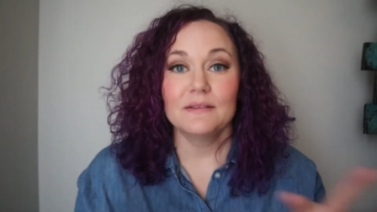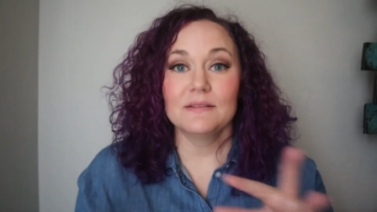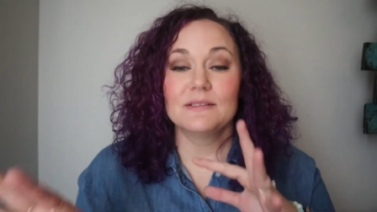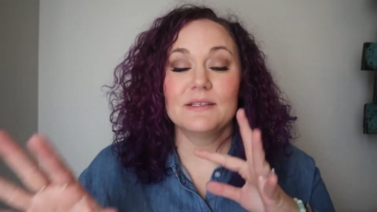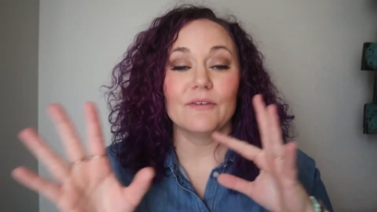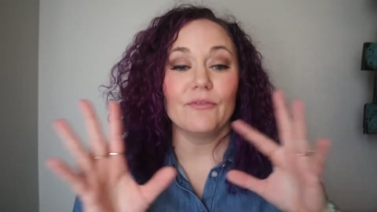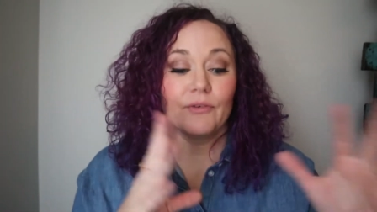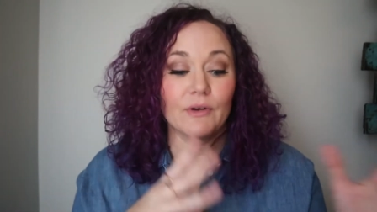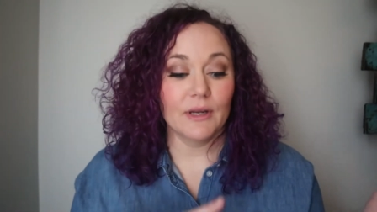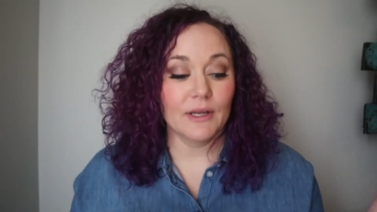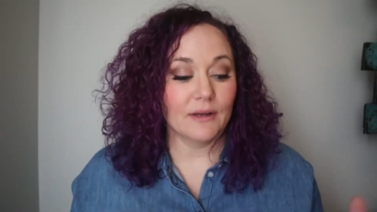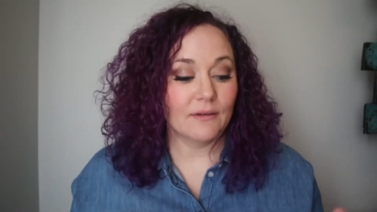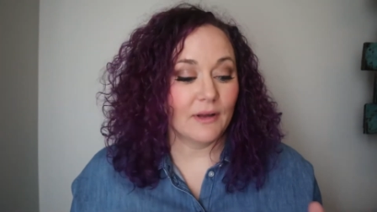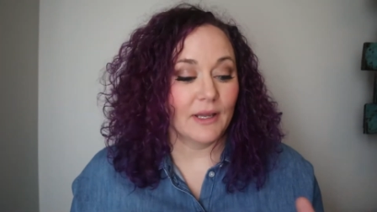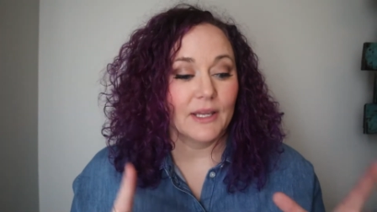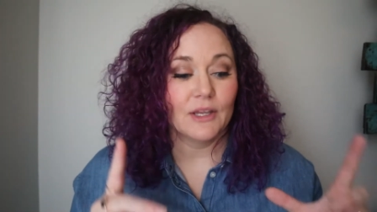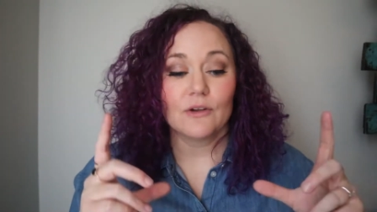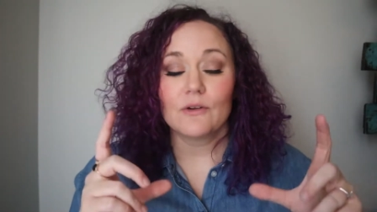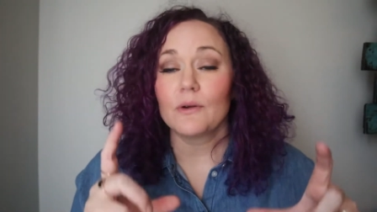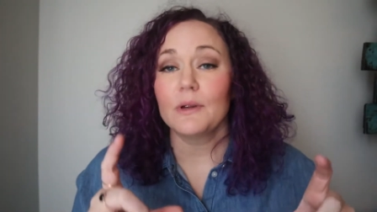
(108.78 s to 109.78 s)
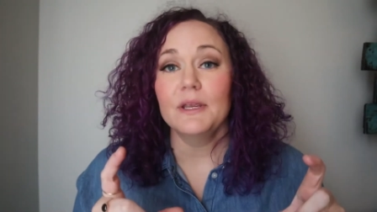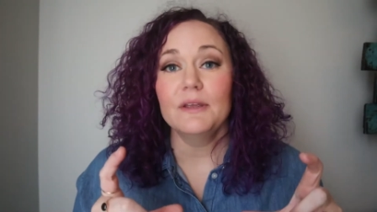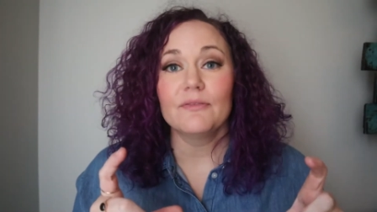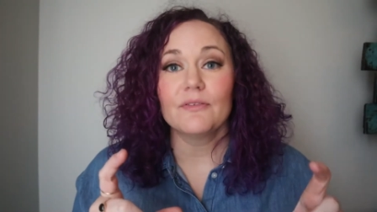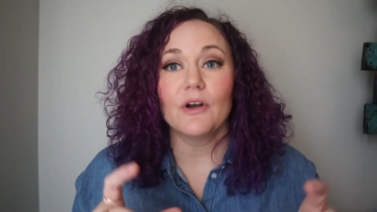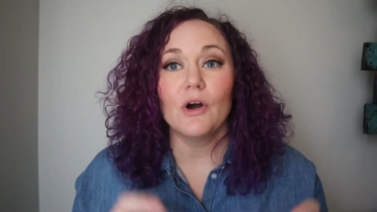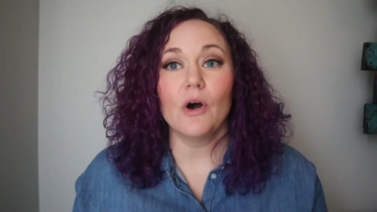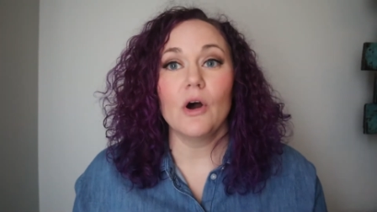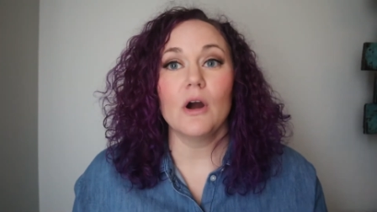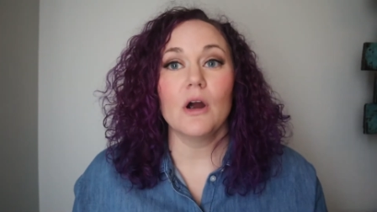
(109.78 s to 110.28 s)
different like
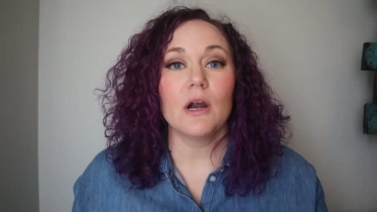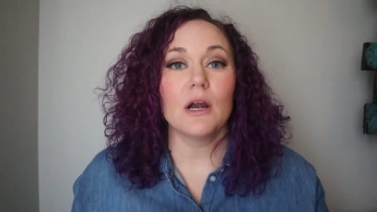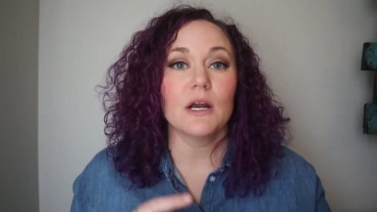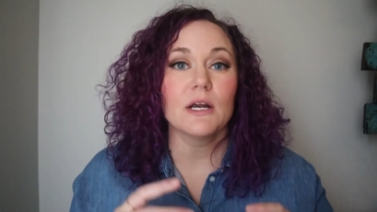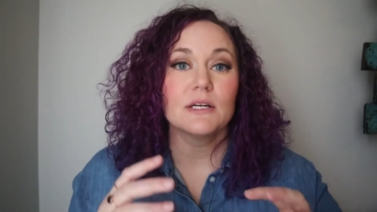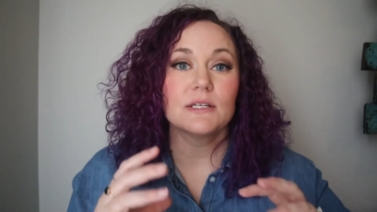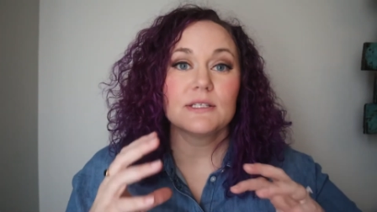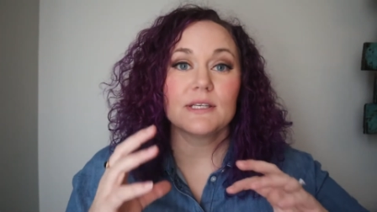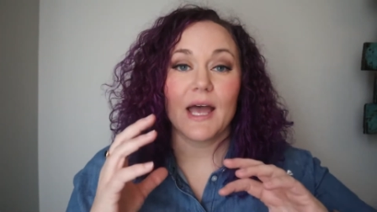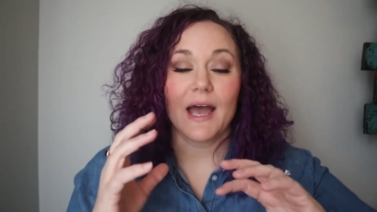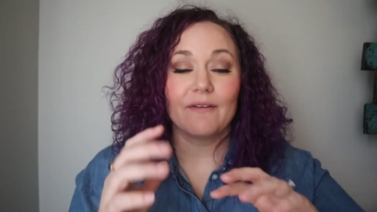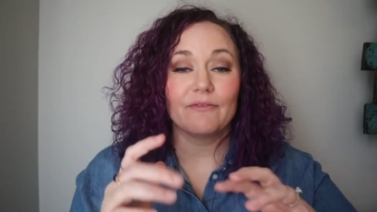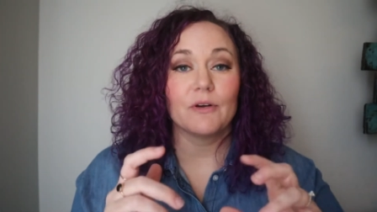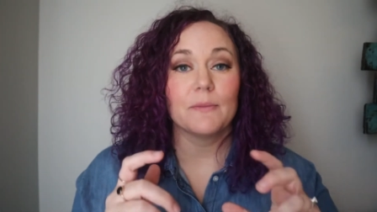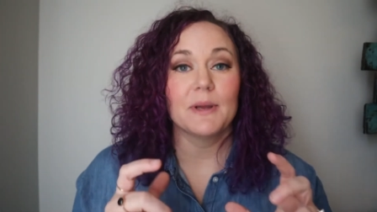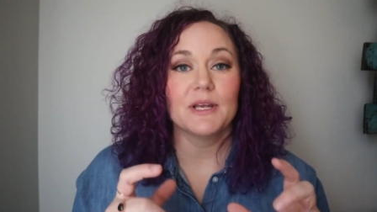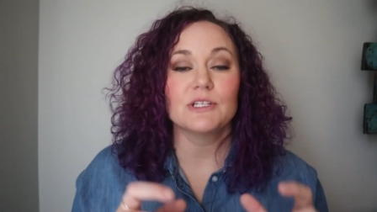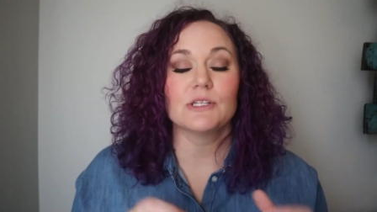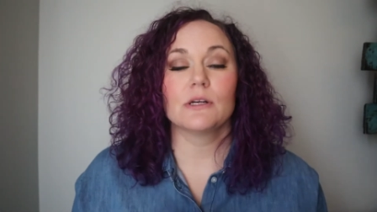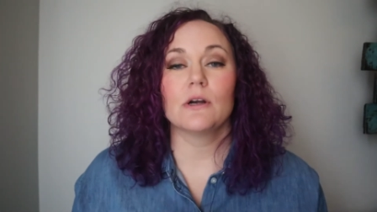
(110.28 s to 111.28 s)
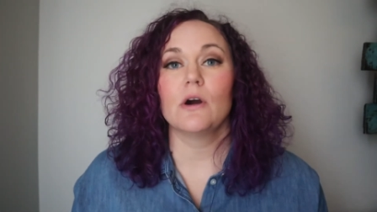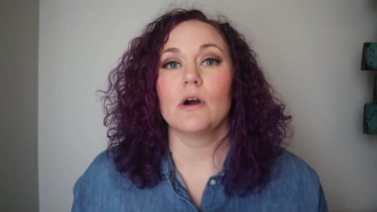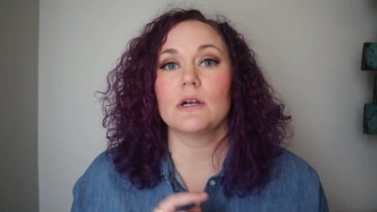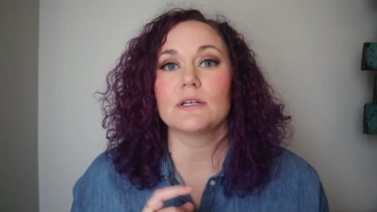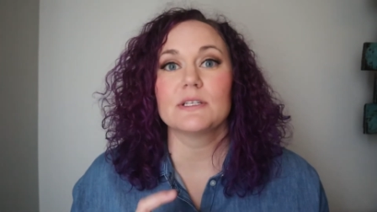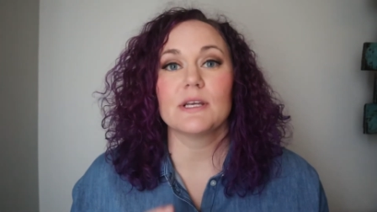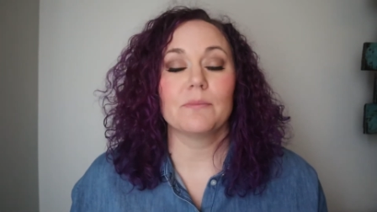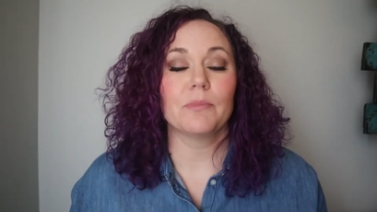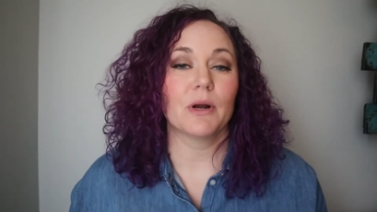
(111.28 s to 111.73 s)
grief cards, affirmation cards.